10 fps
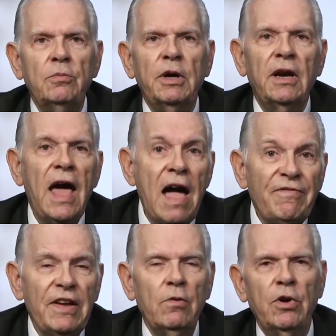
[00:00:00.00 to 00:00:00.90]
but
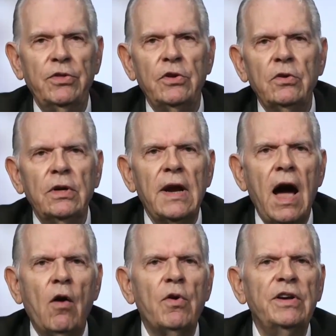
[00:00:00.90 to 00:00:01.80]
laughing with you at
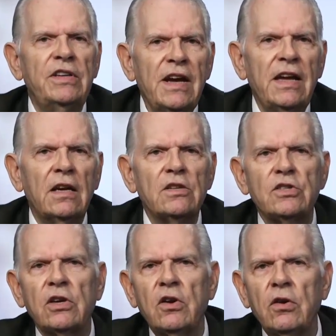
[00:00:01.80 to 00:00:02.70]
how ridiculous
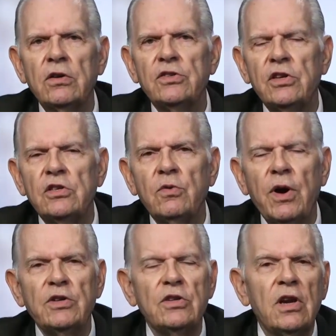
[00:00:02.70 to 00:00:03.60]
the current
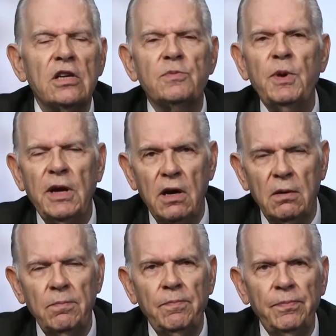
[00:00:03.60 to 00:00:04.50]
situation has become.